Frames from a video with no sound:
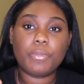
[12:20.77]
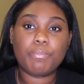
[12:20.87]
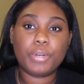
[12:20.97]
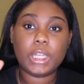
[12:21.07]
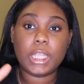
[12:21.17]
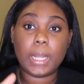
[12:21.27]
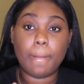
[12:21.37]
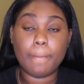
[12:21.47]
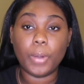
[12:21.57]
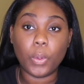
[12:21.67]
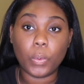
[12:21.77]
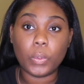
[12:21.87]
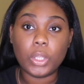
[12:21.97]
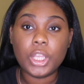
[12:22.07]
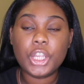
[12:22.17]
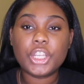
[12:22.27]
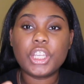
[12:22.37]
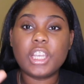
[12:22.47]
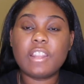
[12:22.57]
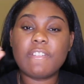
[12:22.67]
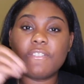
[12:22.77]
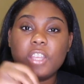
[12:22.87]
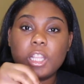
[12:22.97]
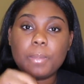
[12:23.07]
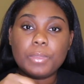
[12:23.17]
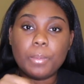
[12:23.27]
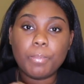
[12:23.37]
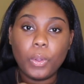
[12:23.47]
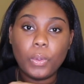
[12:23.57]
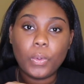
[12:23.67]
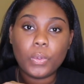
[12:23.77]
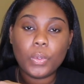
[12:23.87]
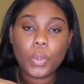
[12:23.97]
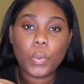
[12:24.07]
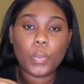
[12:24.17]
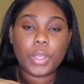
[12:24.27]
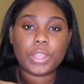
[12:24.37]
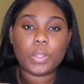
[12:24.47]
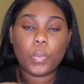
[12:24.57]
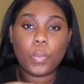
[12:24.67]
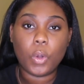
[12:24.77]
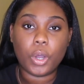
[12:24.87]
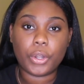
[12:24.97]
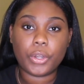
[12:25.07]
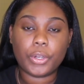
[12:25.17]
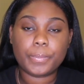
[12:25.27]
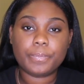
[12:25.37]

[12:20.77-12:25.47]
put it in a bowl. You're gonna fill up the bowl with water,